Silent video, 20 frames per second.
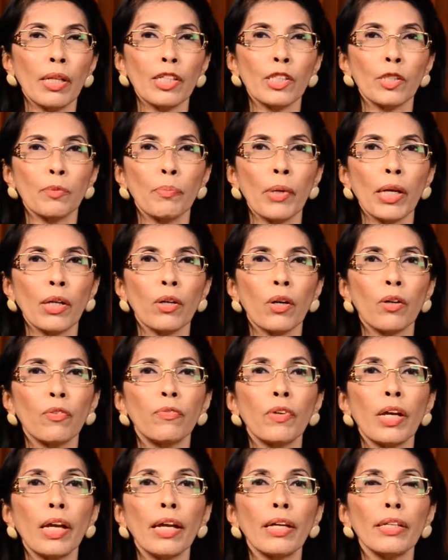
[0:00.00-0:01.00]
aspect of
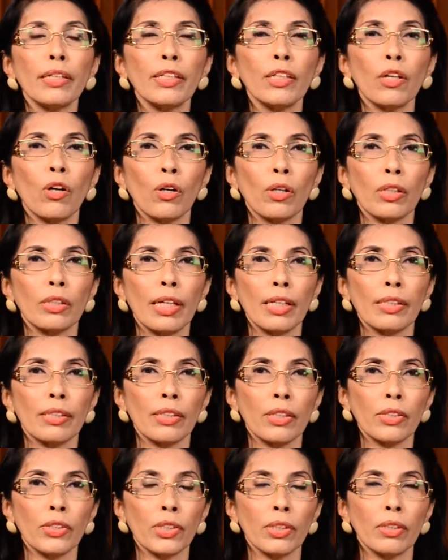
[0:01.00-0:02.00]
any
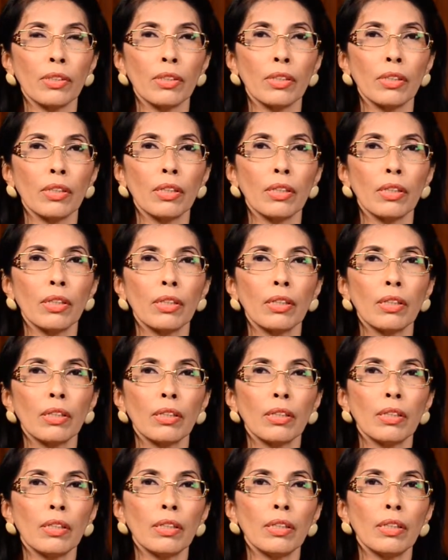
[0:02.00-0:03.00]
organization.
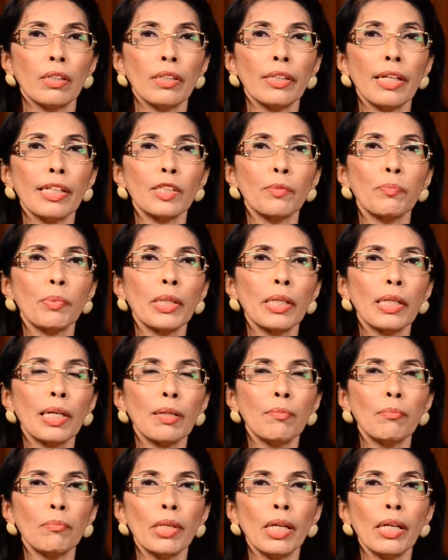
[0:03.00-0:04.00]
It has
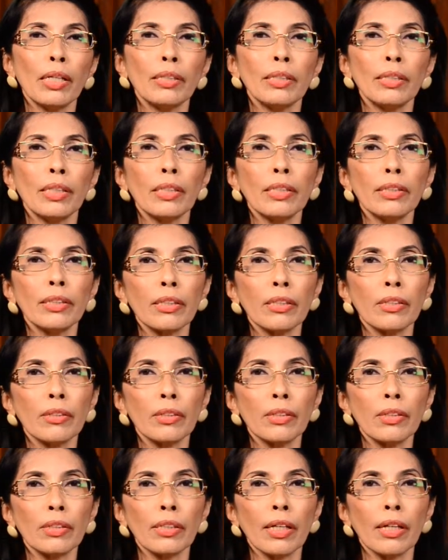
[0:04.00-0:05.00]
become an
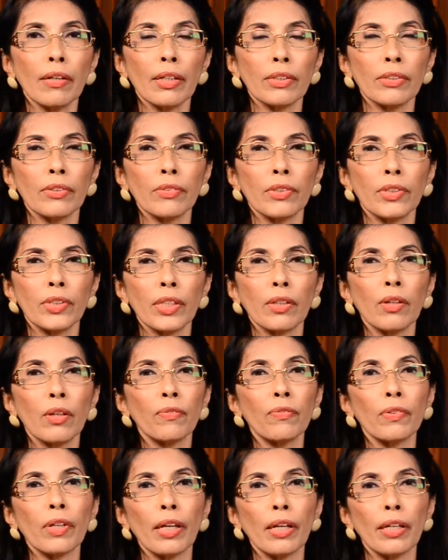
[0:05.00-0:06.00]
integral characteristic of
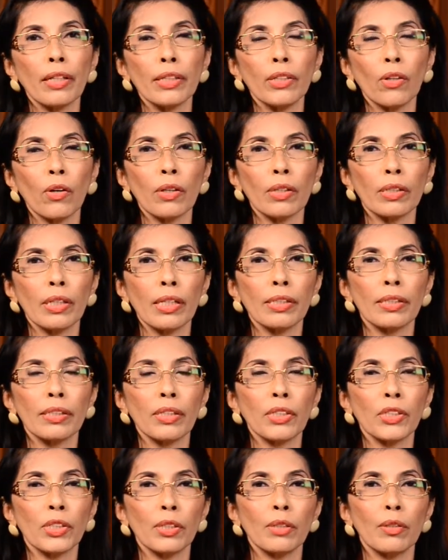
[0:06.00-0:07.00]
any
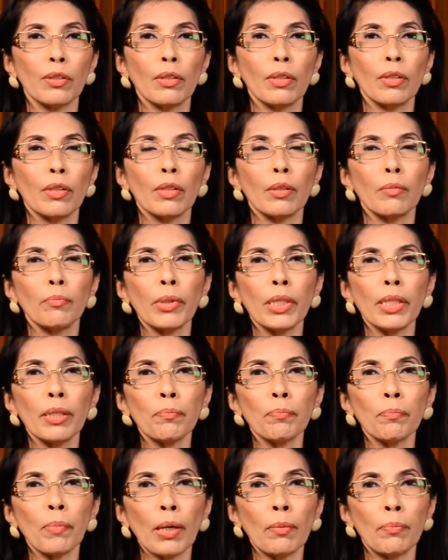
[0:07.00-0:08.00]
organization, be it
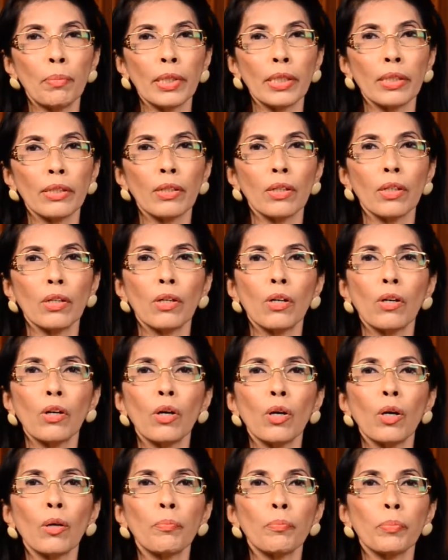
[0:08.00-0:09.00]
public
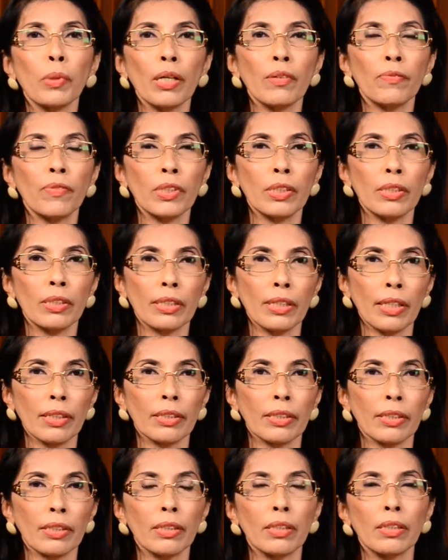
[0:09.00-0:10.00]
or private
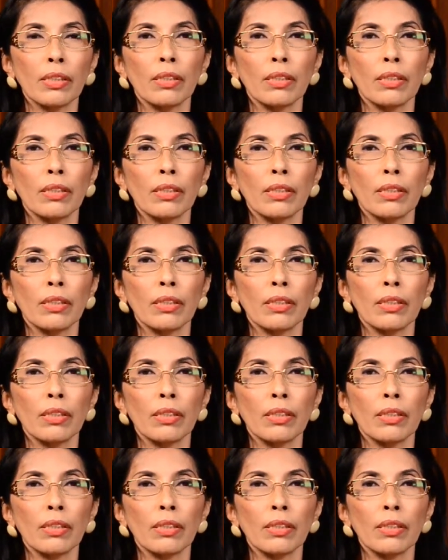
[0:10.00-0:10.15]
sector.